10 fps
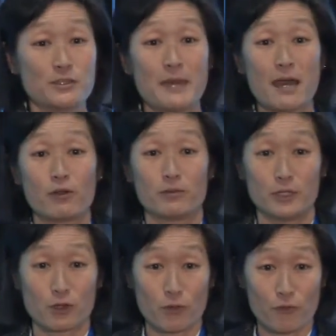about
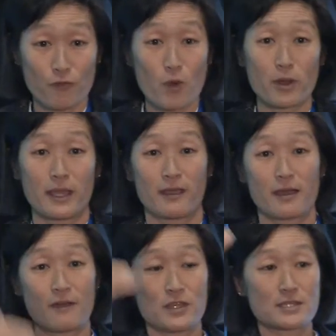the forwarding.
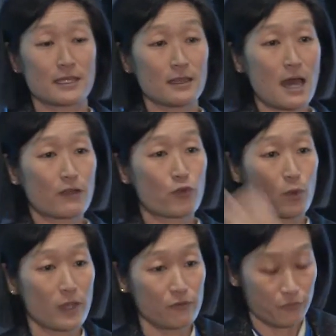Obviously, a lot of where
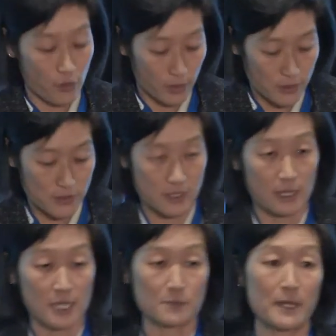we've focused
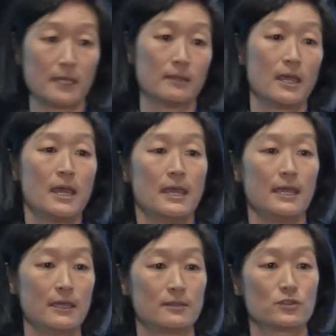has been
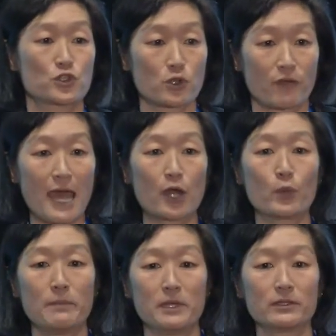in sort of how do
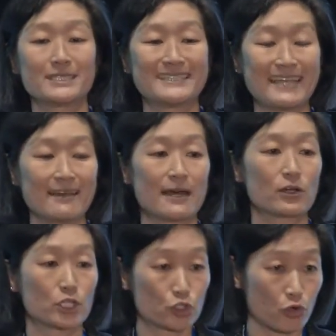we build a scale-out
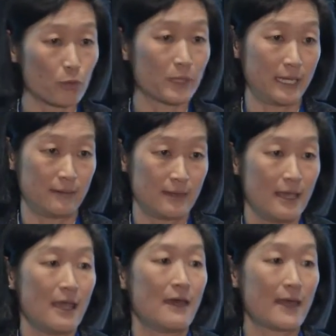control plane.
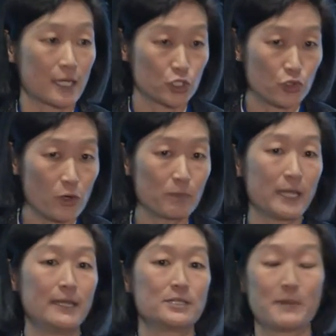And that control
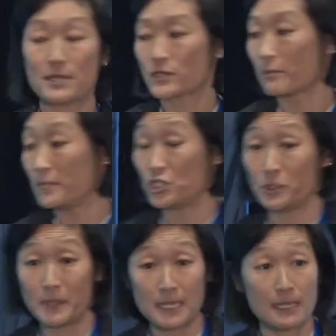plane is based on
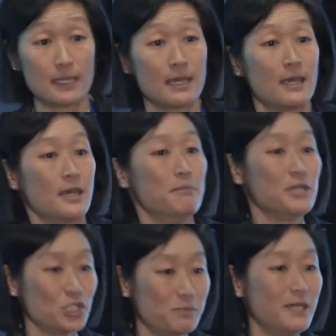BGP.
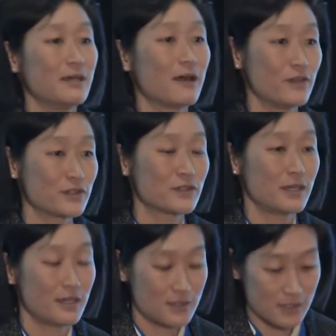BGP,
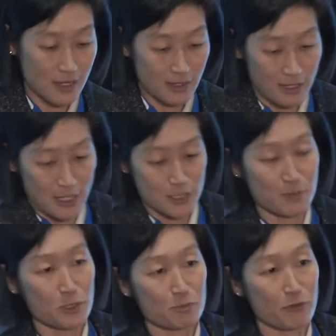obviously, is the
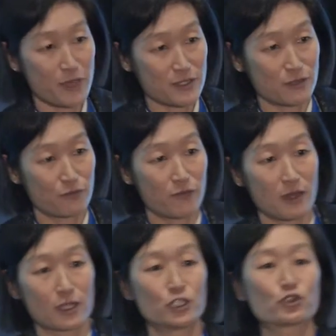most pervasive
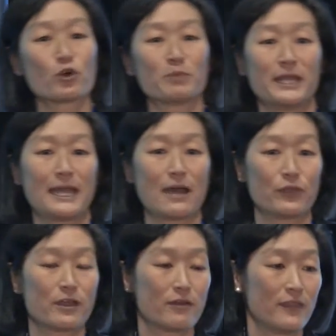control plane out
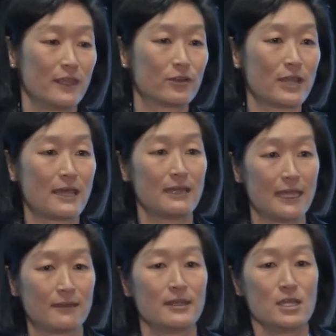there in the internet
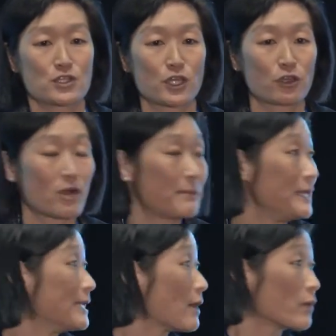and secure IP
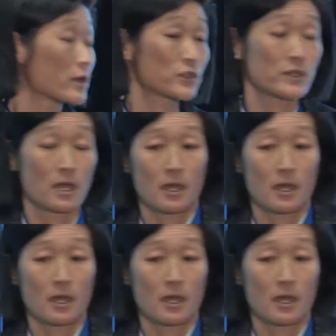networks.